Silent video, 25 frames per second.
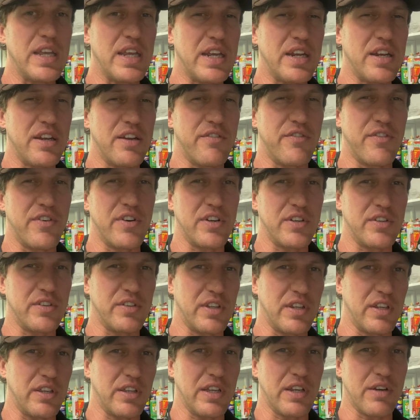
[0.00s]

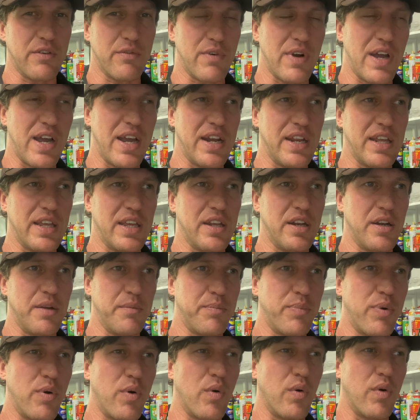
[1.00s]
inadvertently, like riding in a
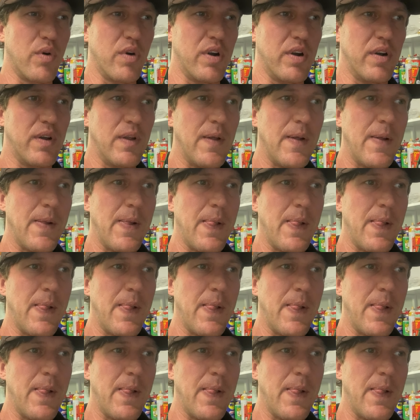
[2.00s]
poor